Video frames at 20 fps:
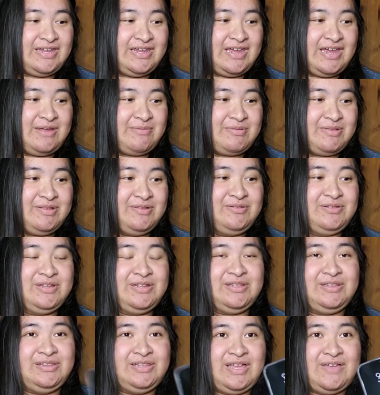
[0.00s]
I absolutely
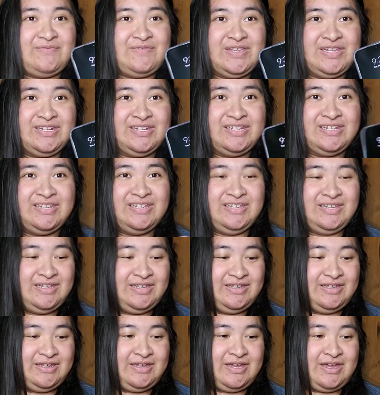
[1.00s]
love it.
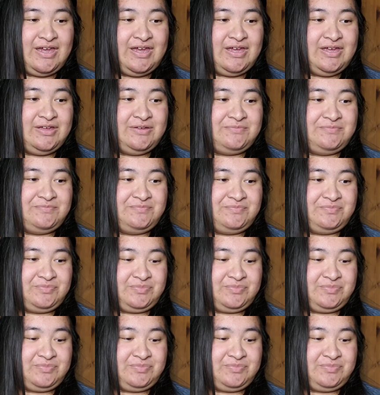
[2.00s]
Um,